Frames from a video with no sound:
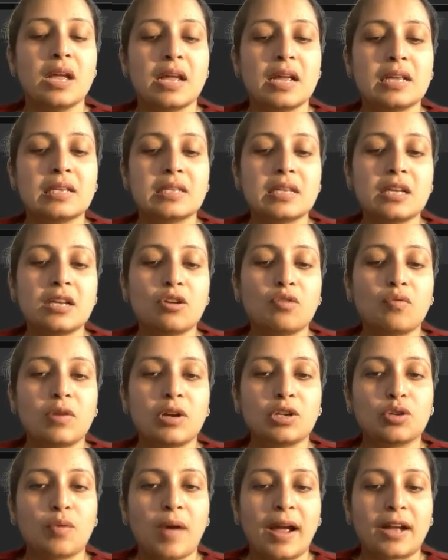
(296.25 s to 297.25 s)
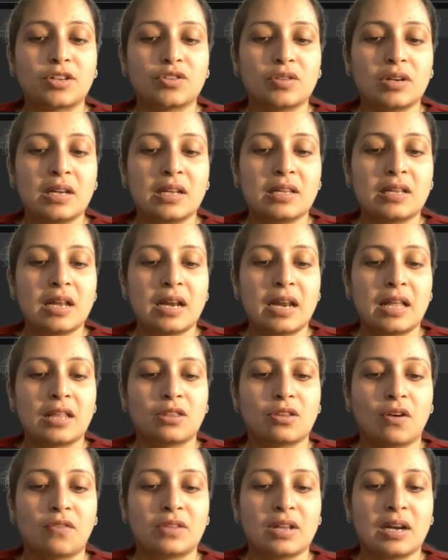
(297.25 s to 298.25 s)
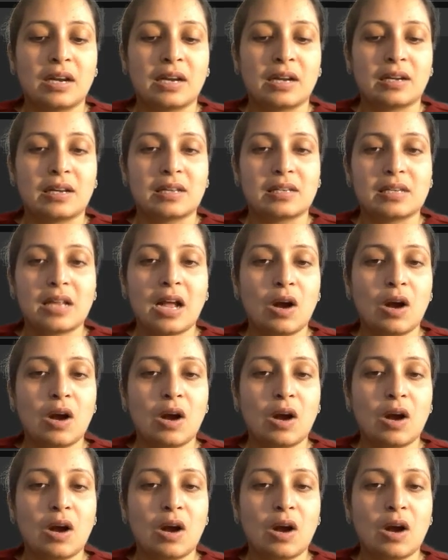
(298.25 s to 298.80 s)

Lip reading: is equal to actually the length of the linked list.